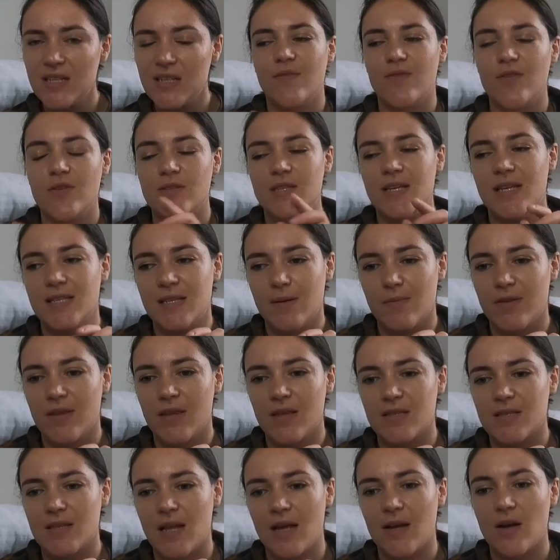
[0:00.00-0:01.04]
If you see something
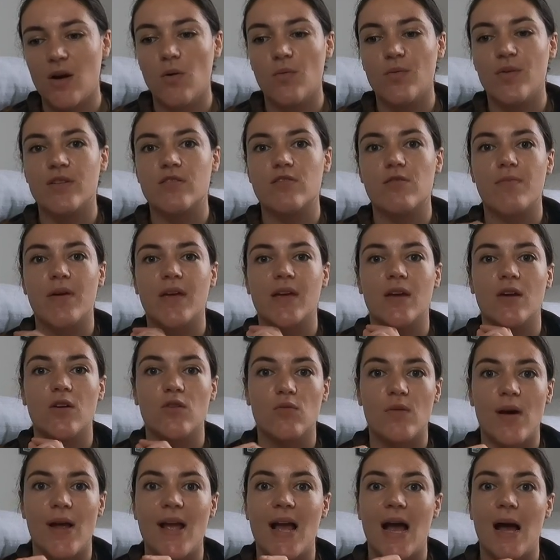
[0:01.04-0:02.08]
that's like, oh, this would make a
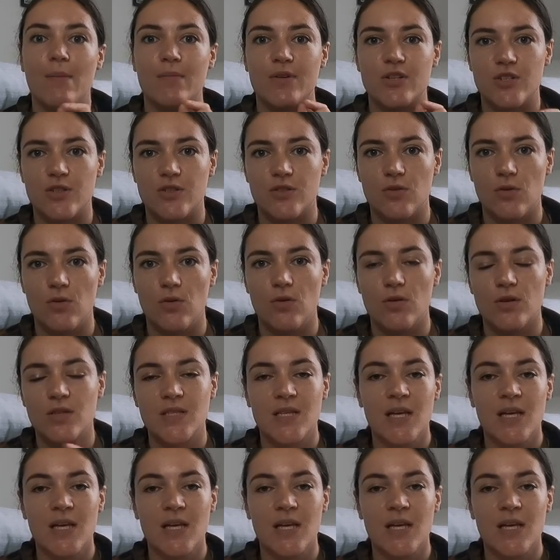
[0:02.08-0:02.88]
great amateur's horse,